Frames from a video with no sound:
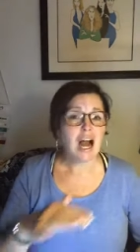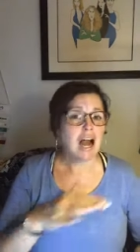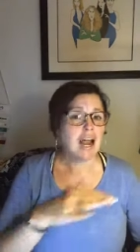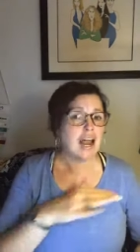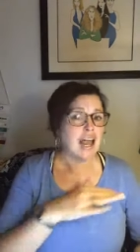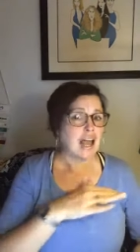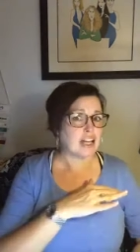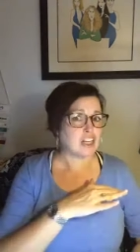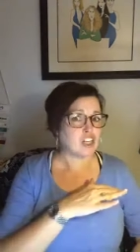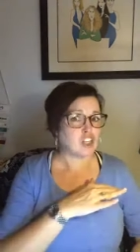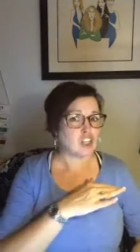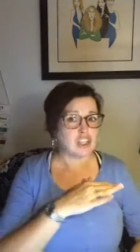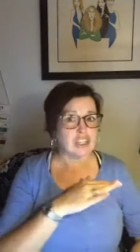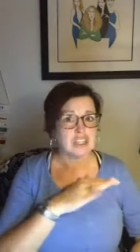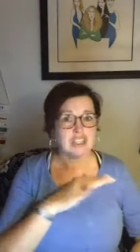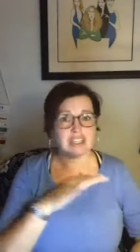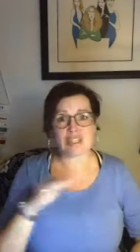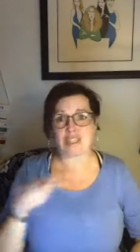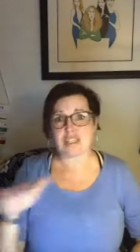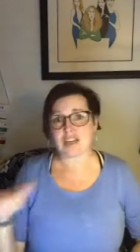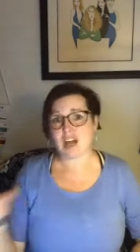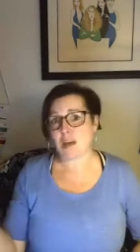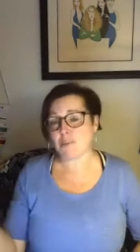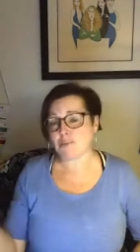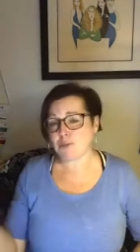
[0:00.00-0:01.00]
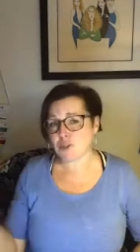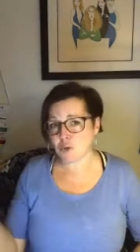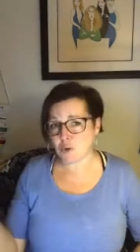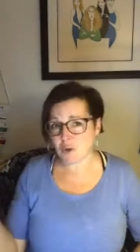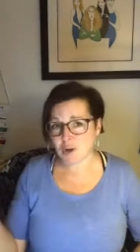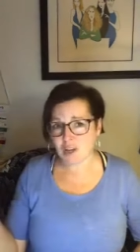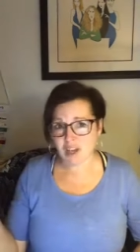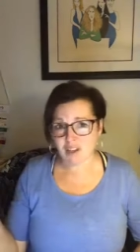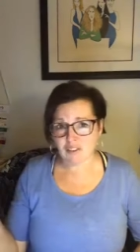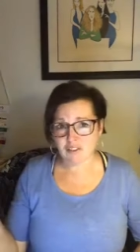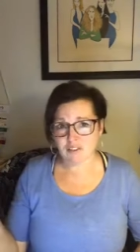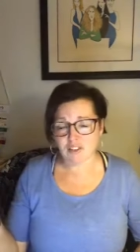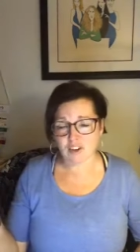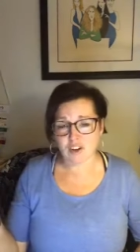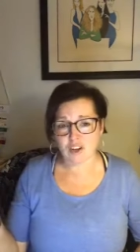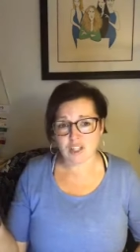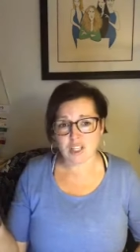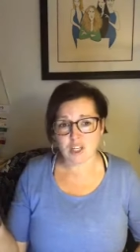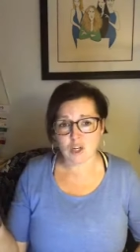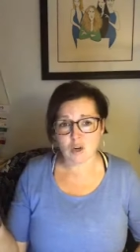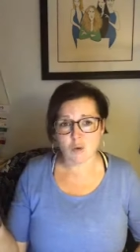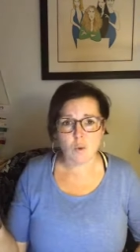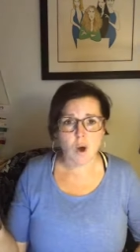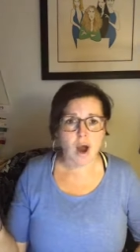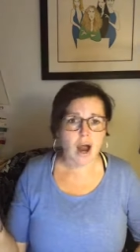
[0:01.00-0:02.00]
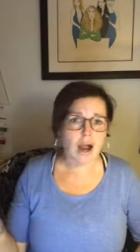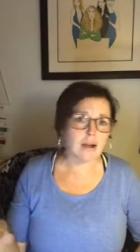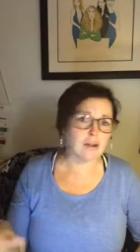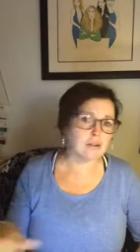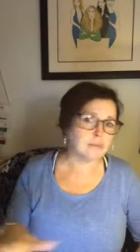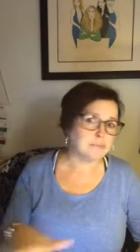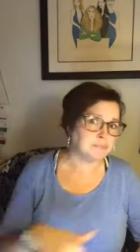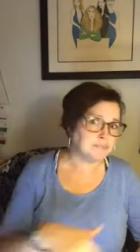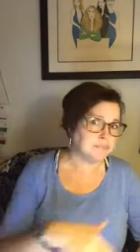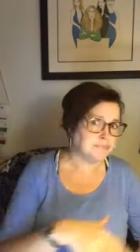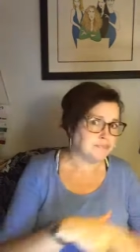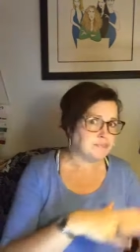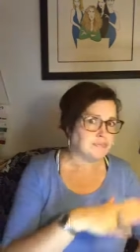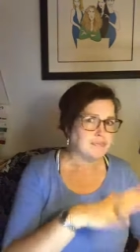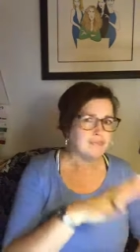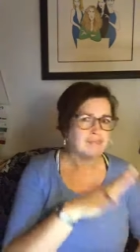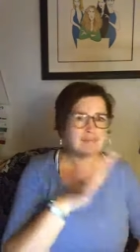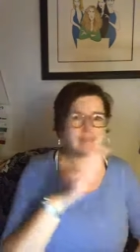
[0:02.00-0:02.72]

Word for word: I actually stopped doing it for a little while